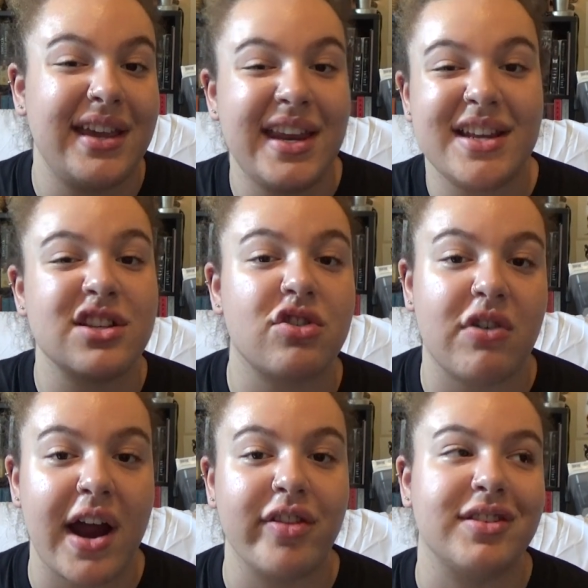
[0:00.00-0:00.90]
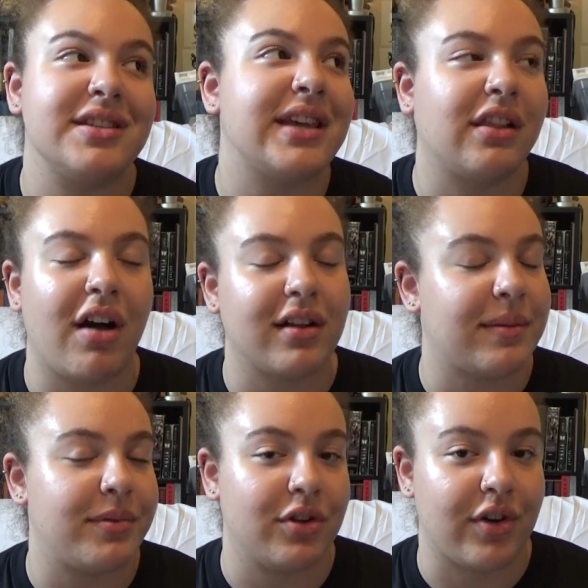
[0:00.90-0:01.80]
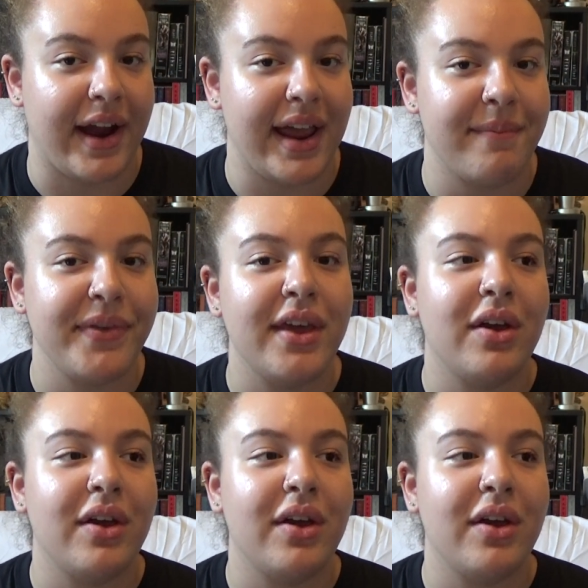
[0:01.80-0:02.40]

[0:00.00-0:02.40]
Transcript: He doesn't cry unless he's like locked up in the crate.